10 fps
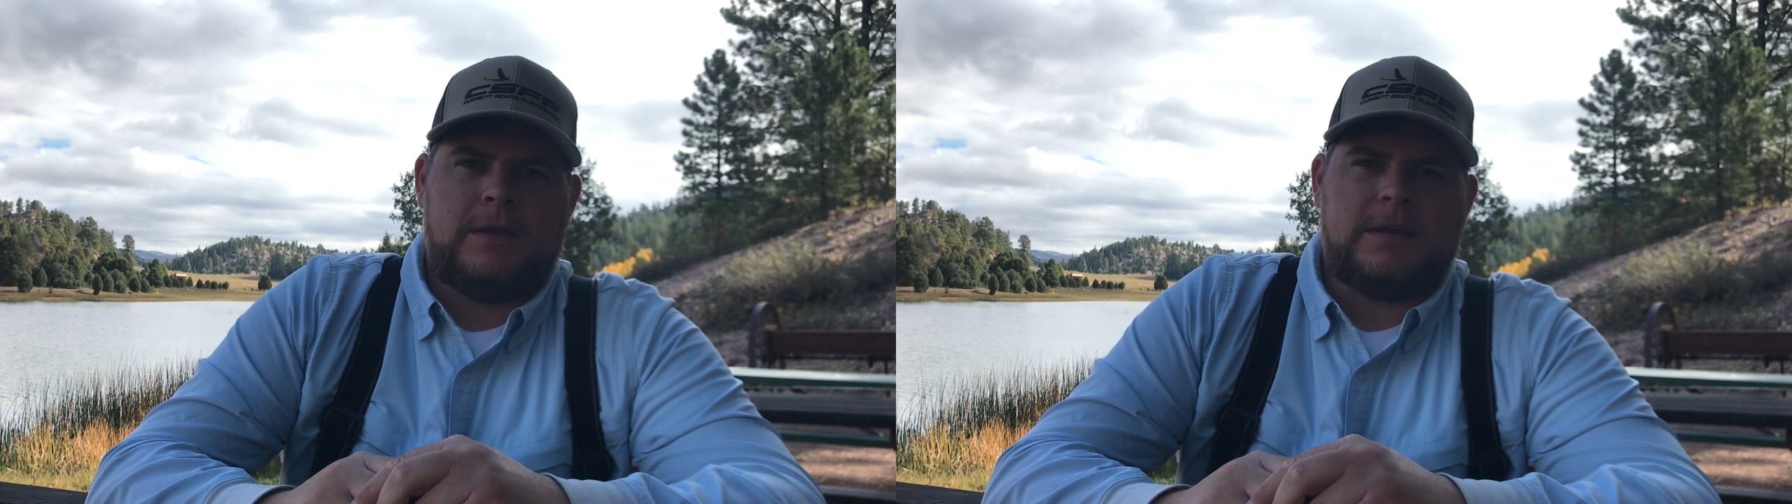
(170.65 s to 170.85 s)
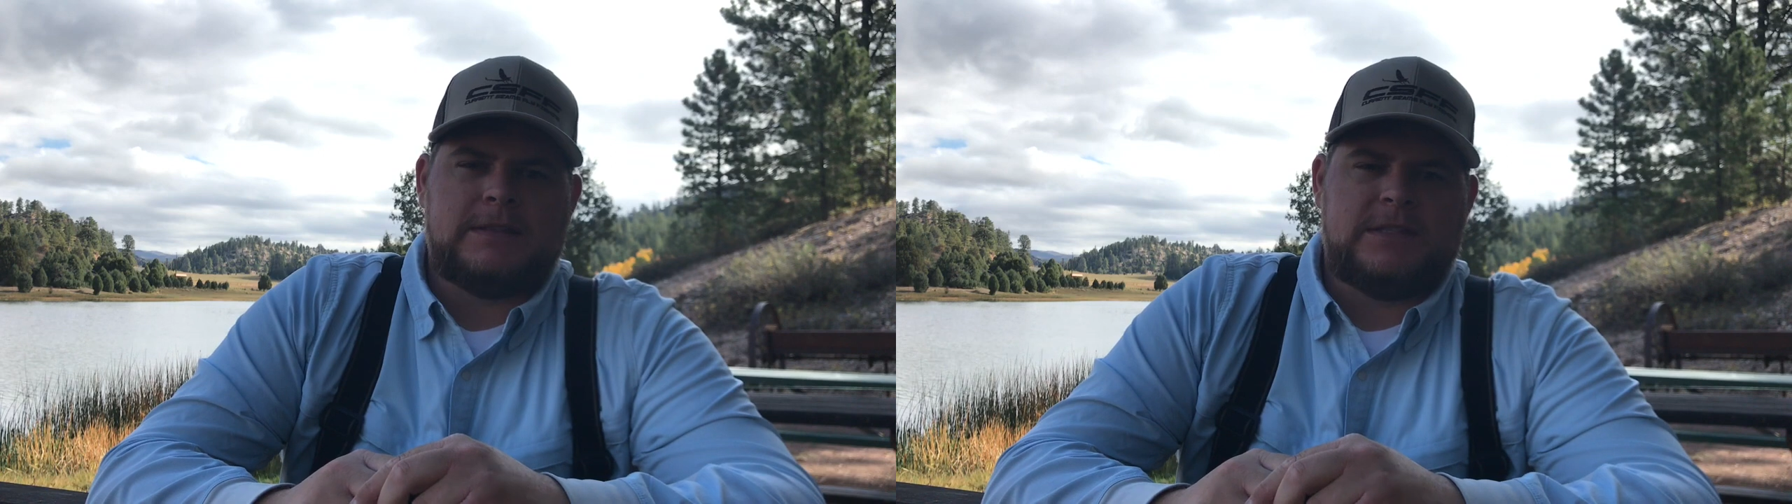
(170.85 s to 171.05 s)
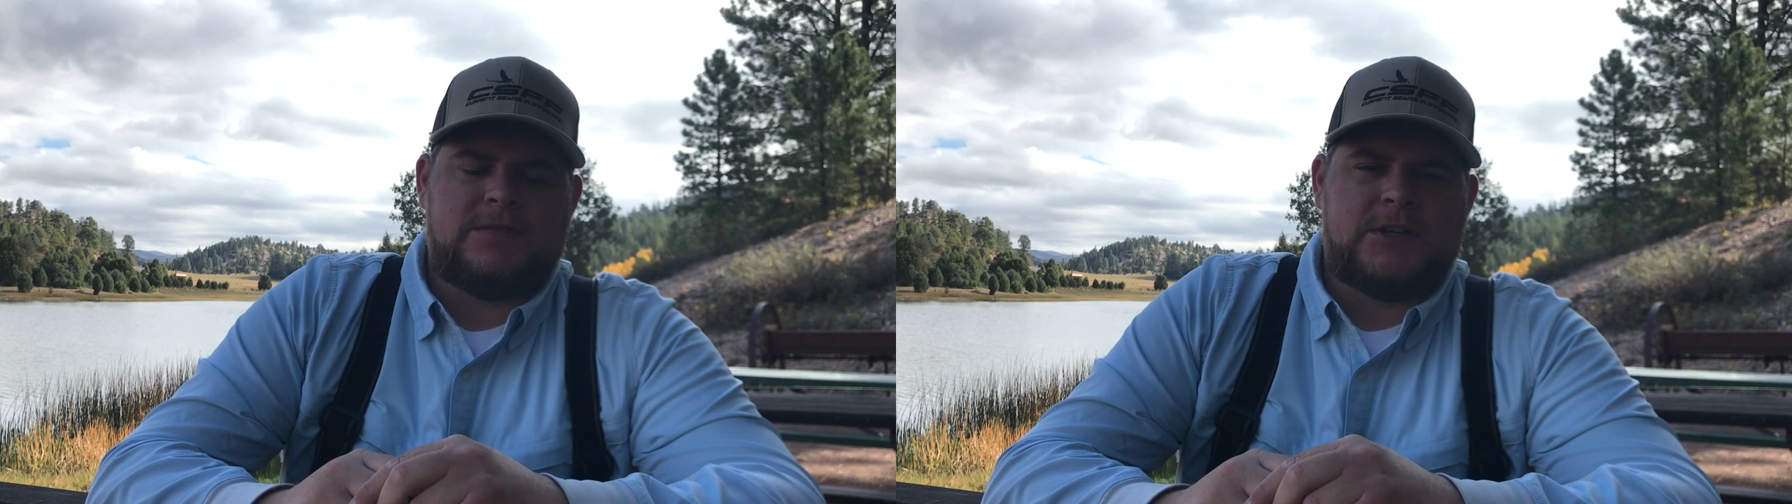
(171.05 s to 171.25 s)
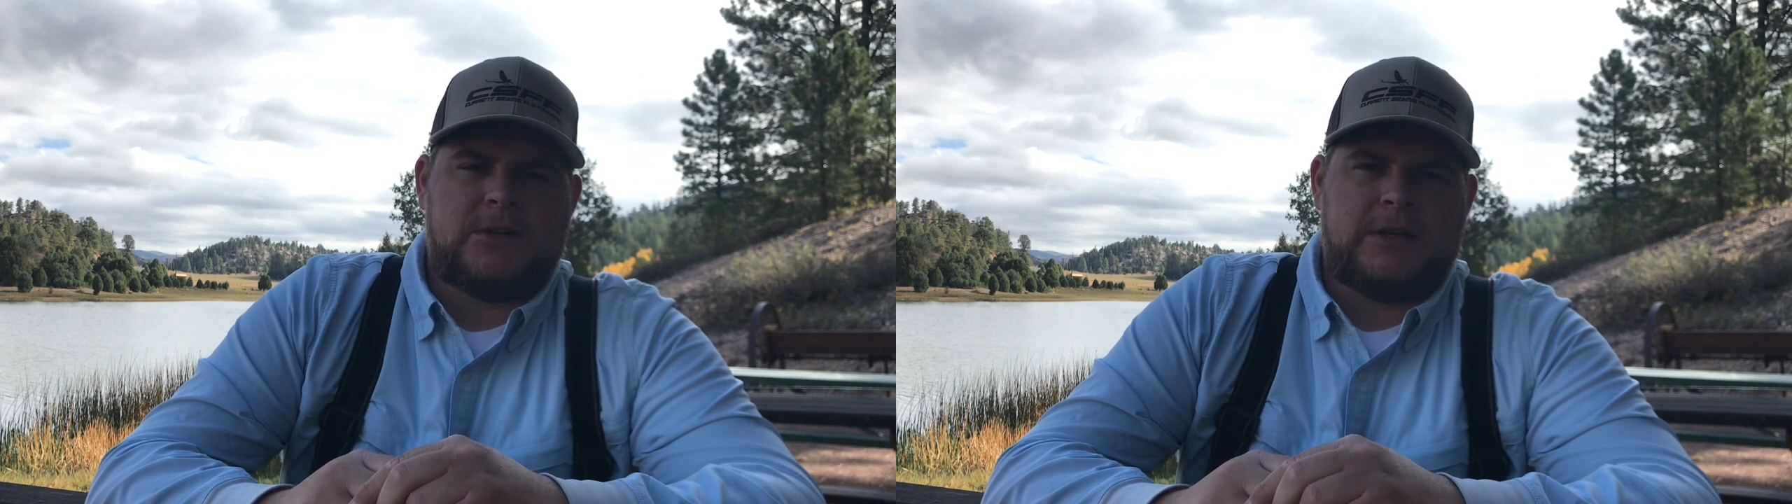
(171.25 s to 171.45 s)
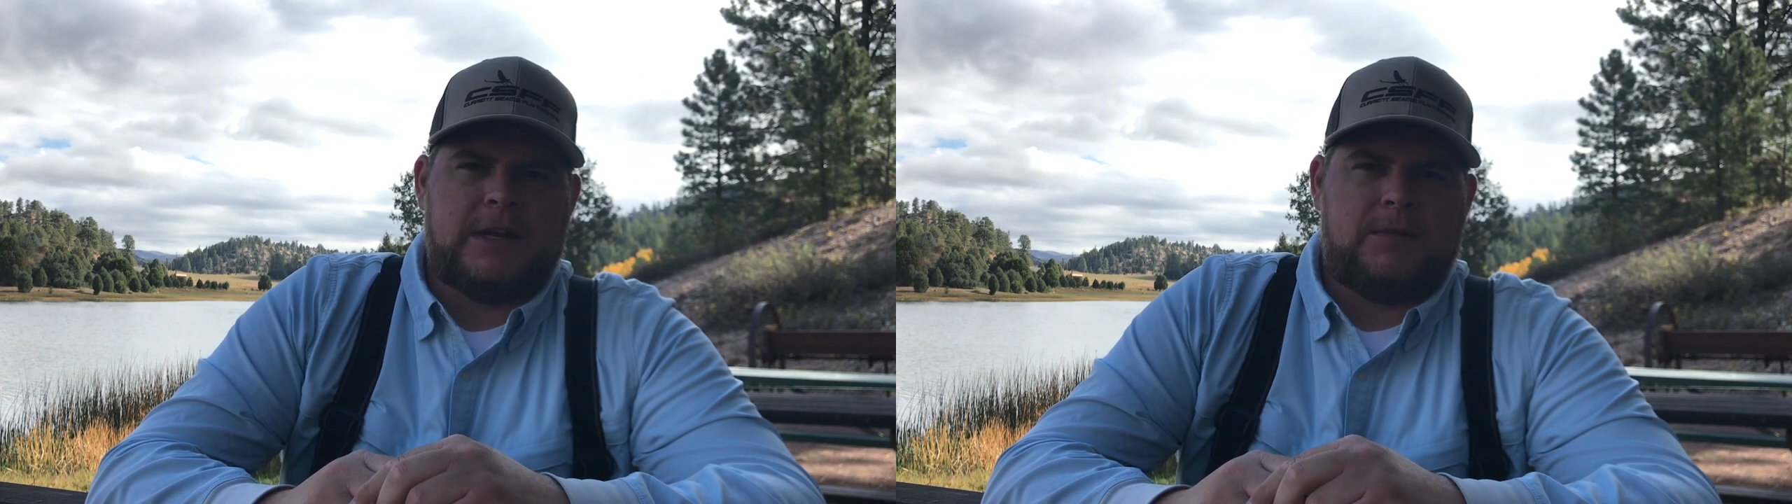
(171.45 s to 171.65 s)
because these
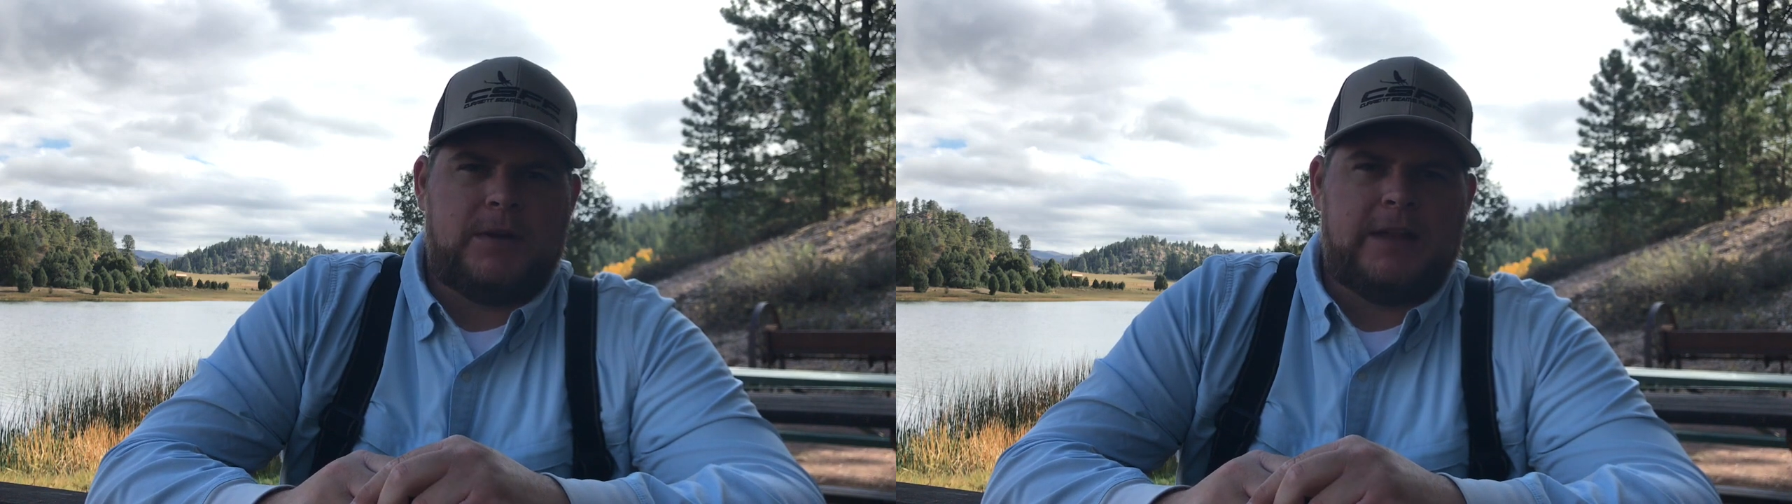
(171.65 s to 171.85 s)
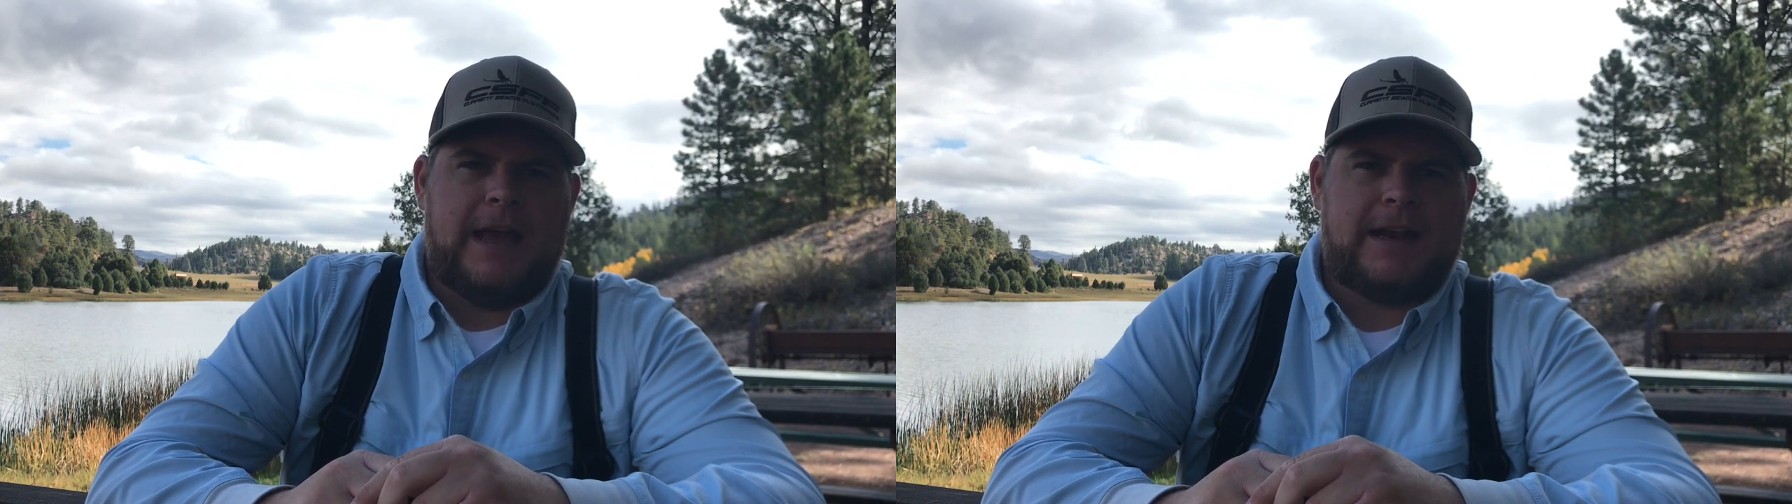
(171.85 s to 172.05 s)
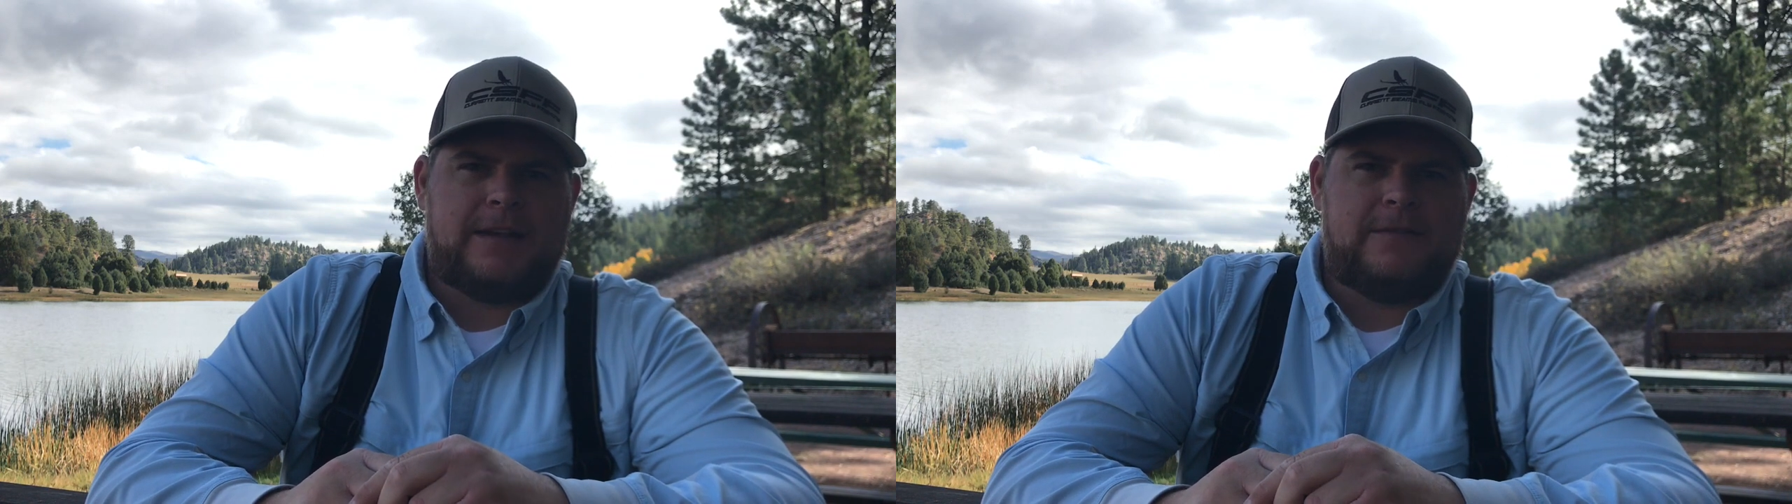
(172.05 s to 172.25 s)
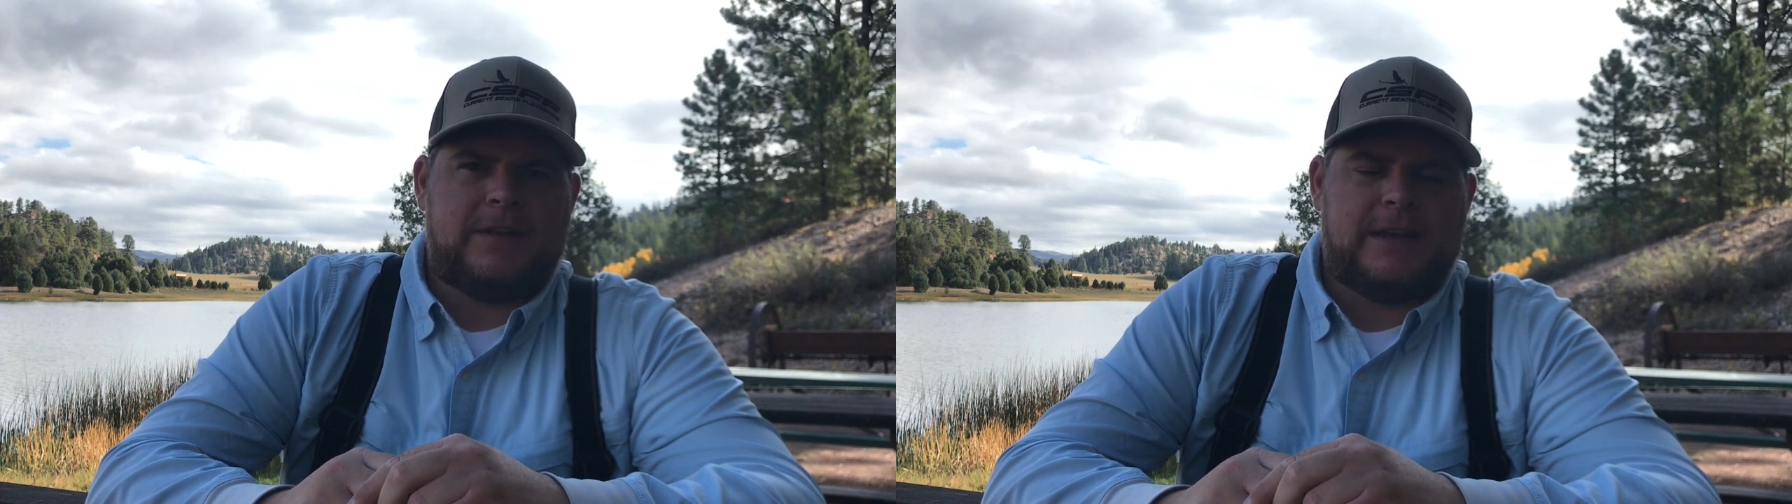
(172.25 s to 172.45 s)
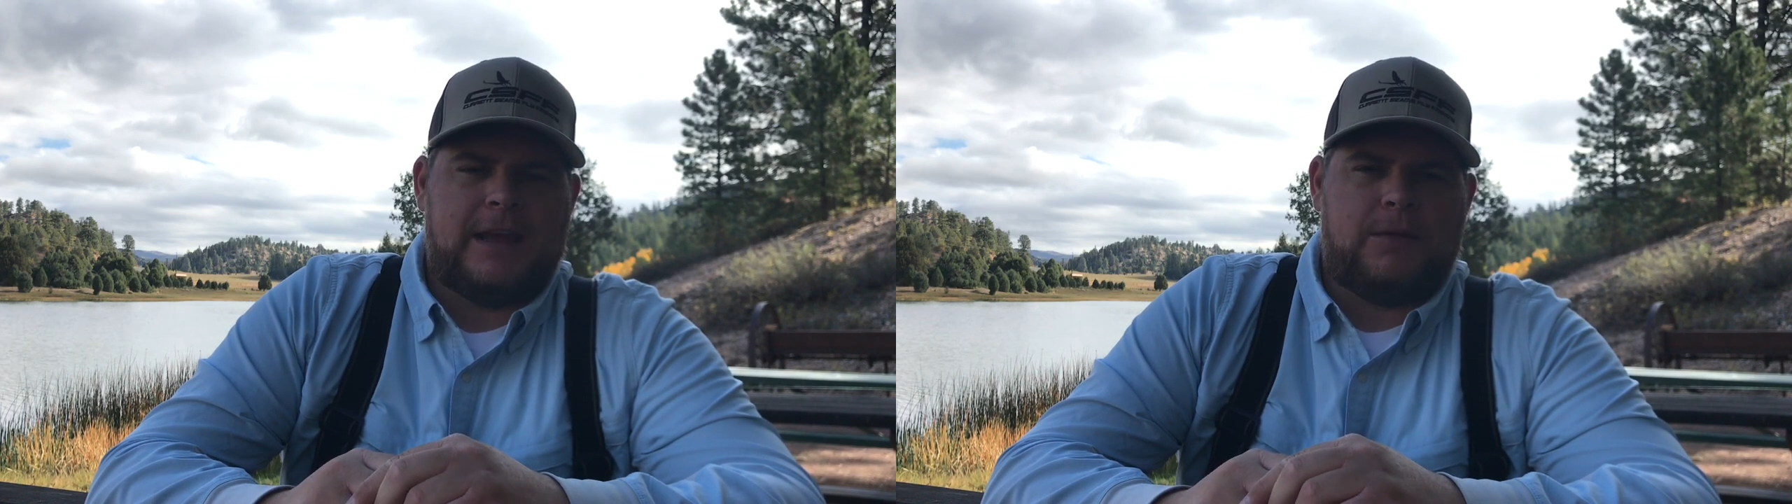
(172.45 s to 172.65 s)
fish will get real active
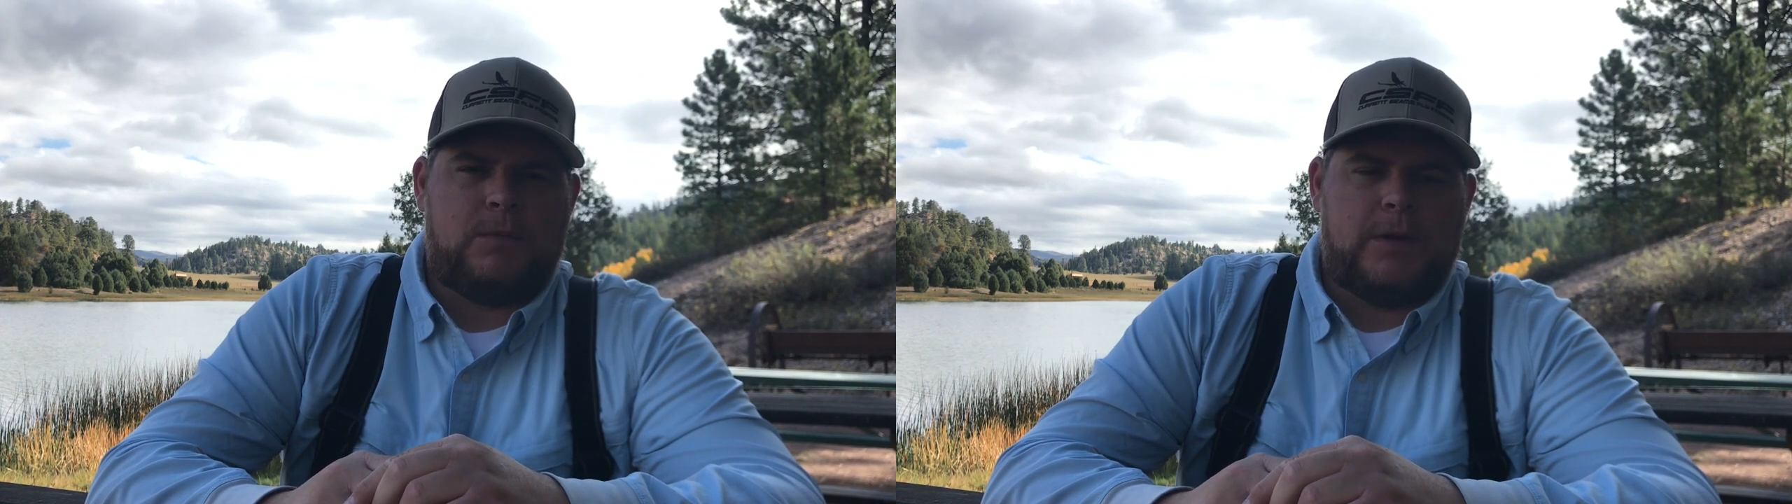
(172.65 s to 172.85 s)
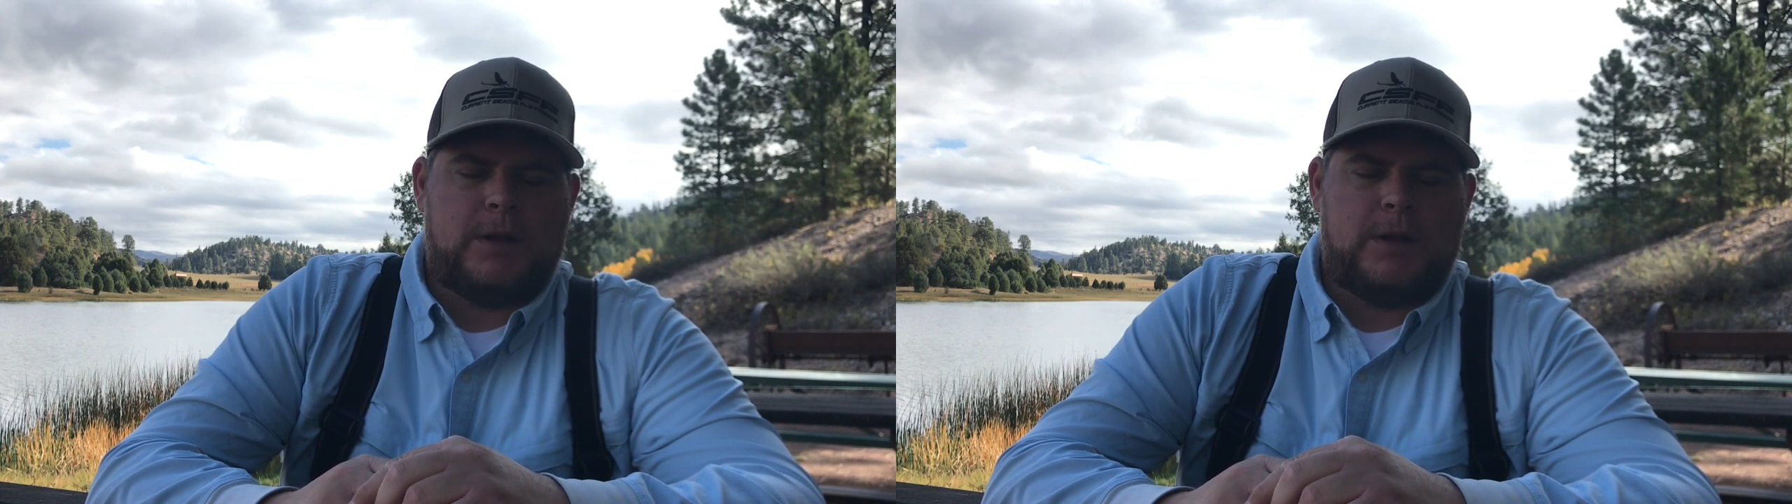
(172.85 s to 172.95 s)
and